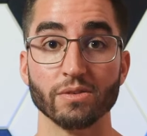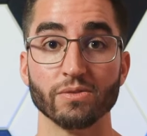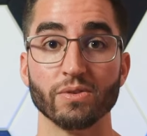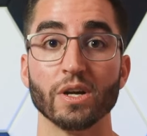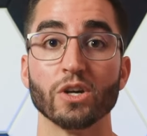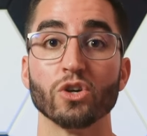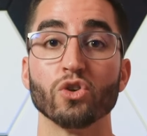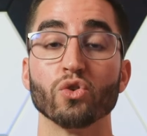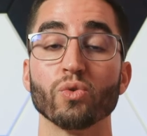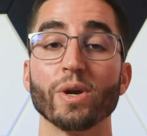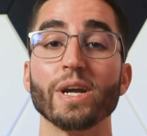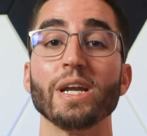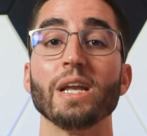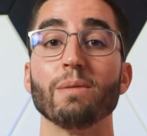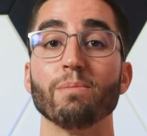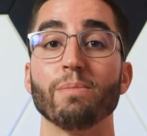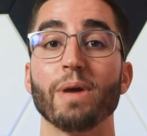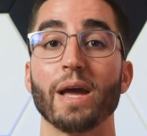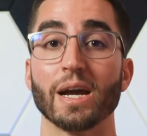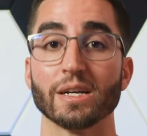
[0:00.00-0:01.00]
great
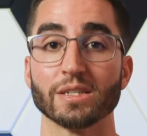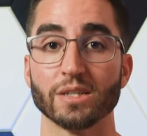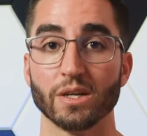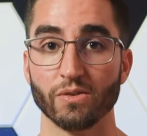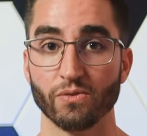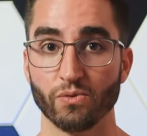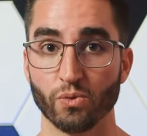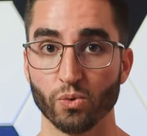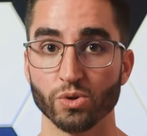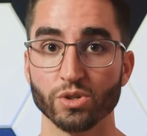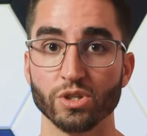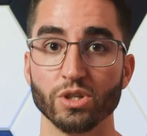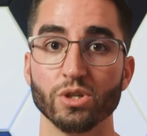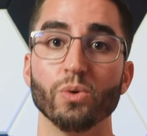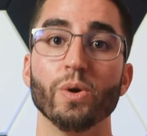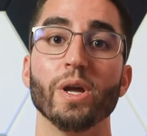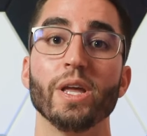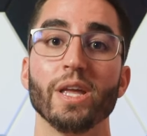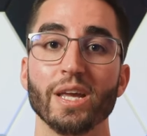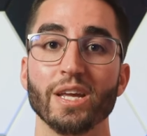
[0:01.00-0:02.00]
impact for you
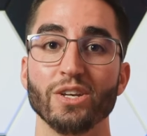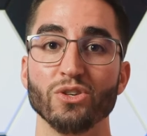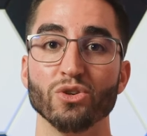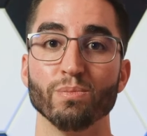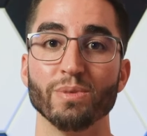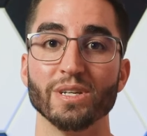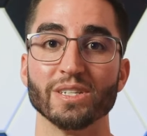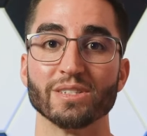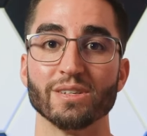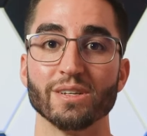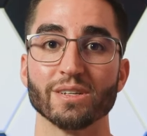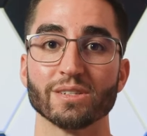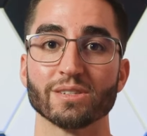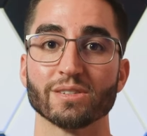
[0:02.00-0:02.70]
in your business.